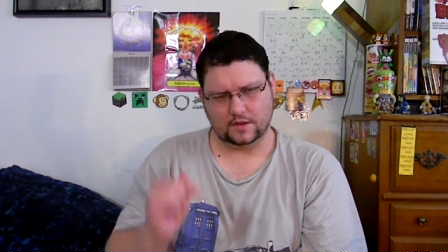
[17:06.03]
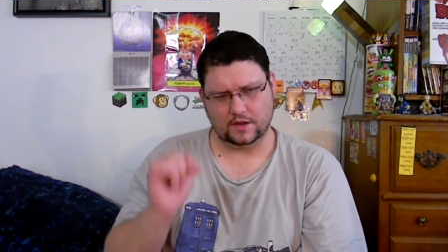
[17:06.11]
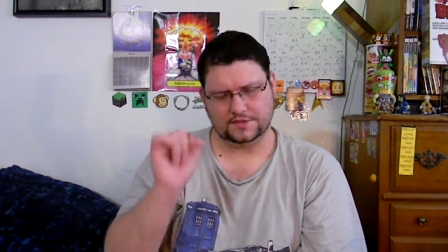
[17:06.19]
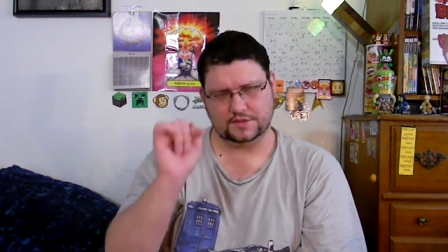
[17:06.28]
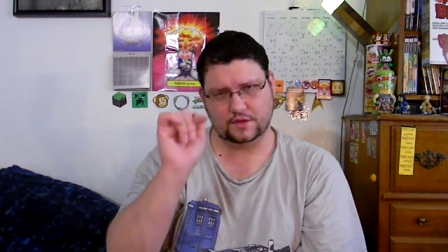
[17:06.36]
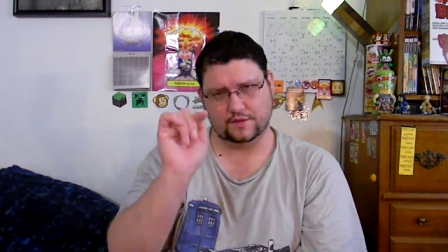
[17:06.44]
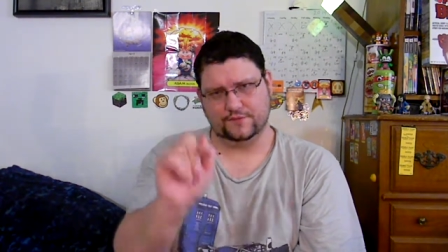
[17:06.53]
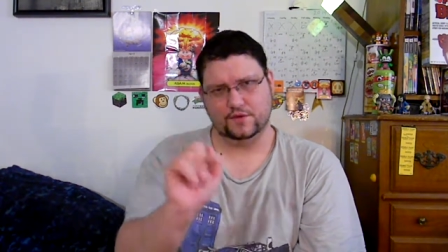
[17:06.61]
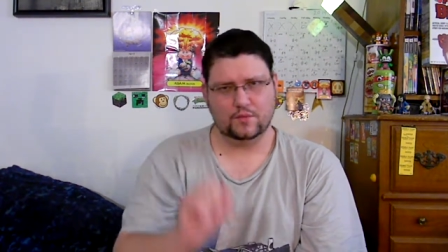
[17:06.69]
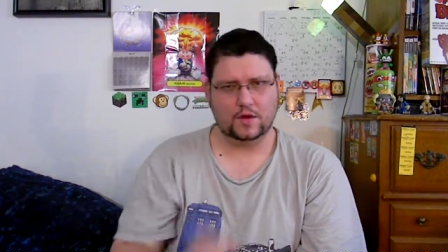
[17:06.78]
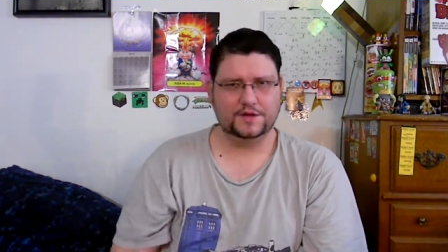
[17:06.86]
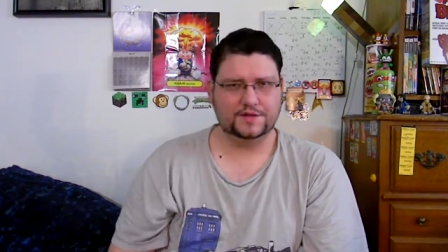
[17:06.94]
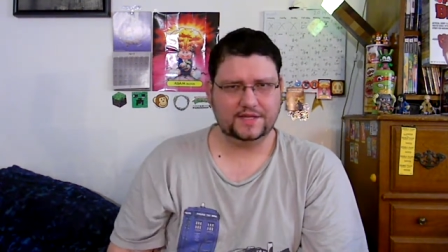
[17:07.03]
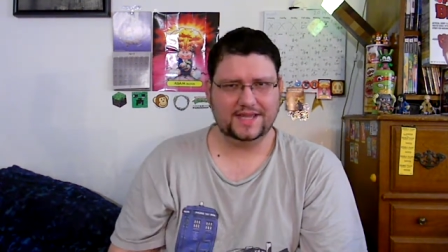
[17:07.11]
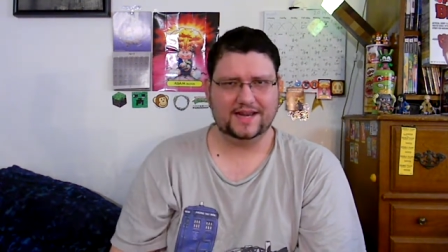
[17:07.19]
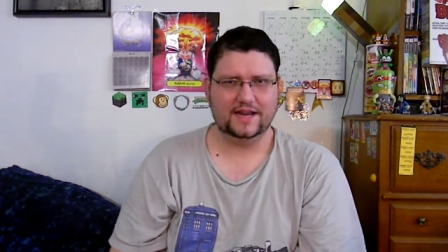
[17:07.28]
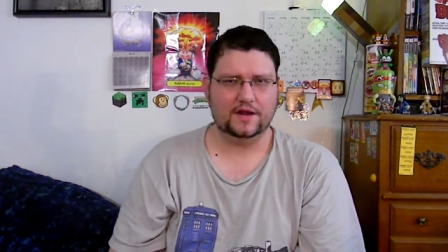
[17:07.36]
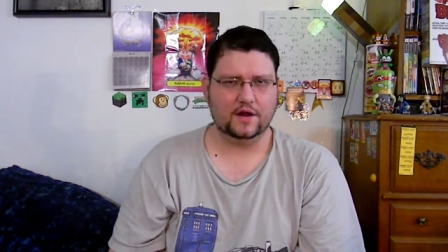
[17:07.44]
also, if you want to
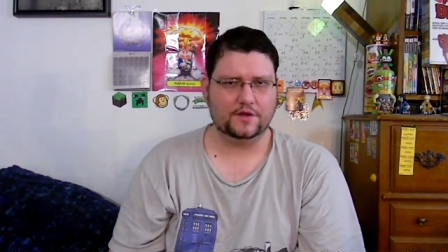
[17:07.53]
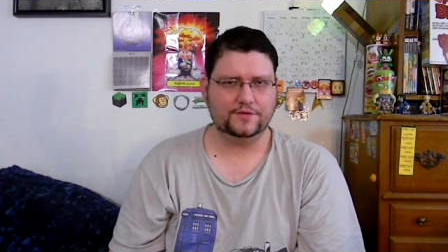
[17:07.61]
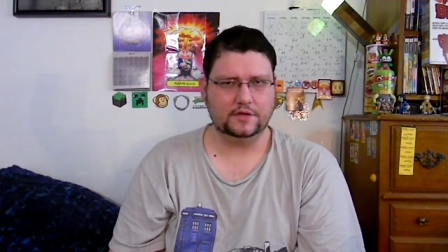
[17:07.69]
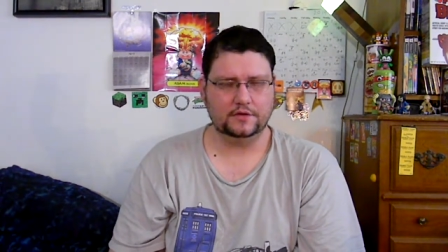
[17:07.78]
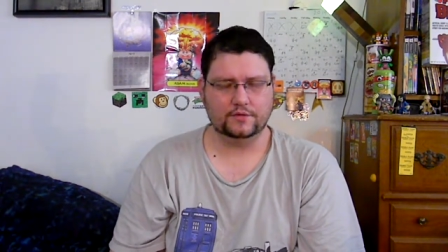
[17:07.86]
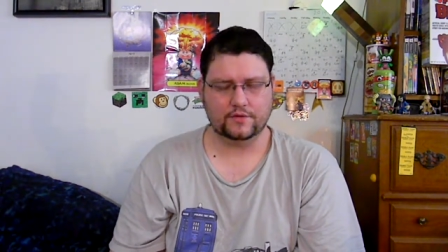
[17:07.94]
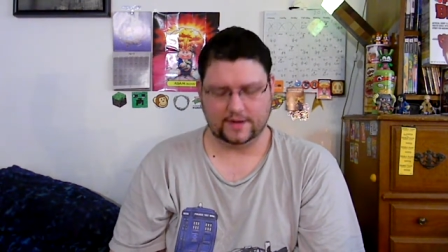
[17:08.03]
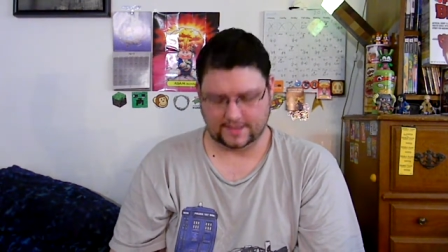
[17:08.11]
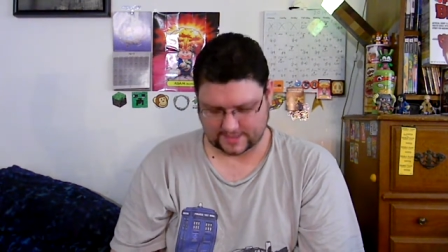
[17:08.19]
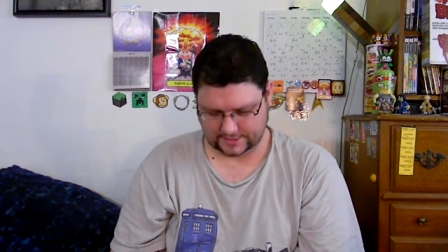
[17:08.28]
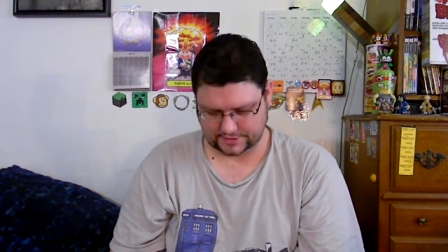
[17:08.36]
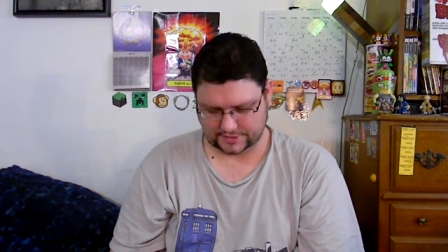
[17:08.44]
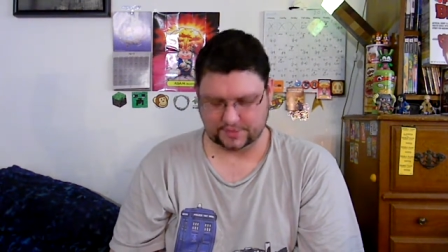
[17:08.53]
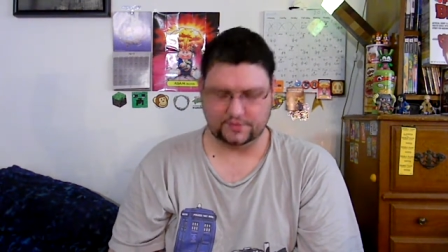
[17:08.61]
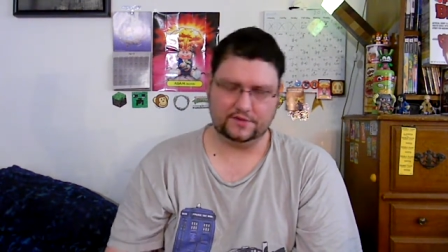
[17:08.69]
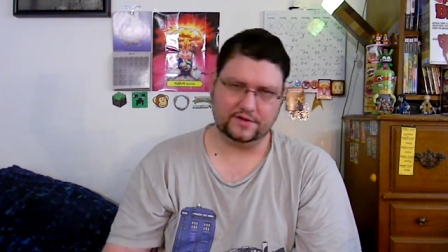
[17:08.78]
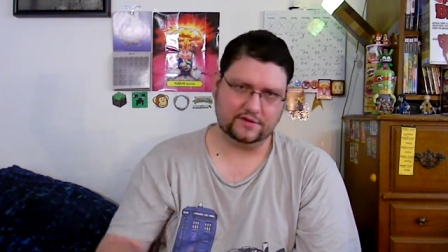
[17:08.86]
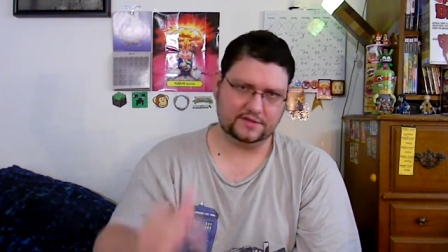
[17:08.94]
get in on the Loot Crate
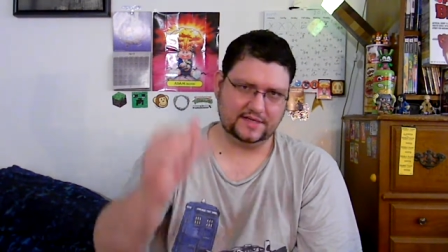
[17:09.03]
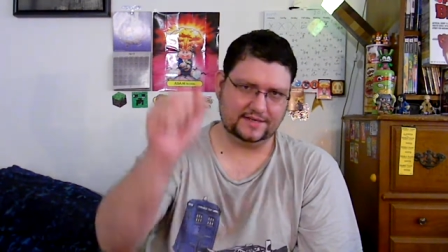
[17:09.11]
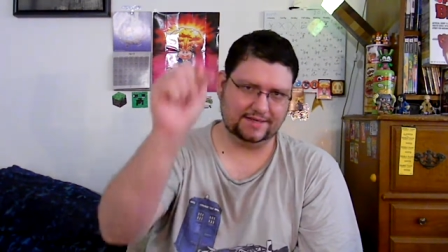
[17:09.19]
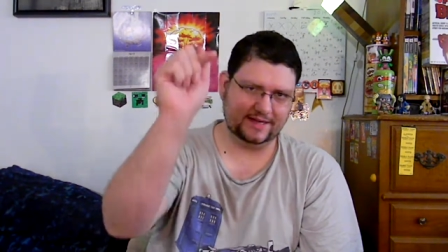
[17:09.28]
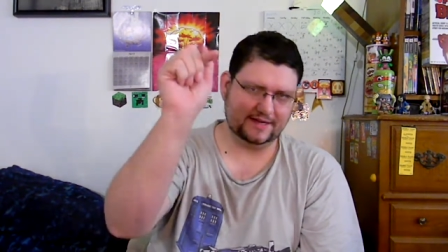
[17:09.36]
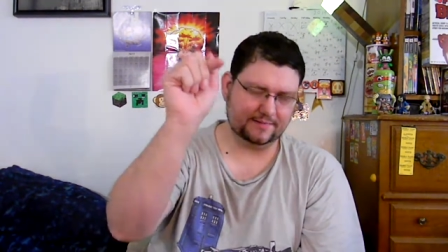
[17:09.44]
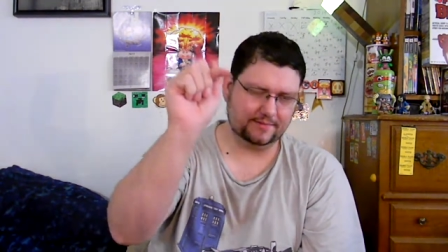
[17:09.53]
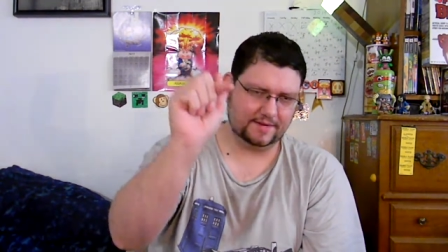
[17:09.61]
action, there is a link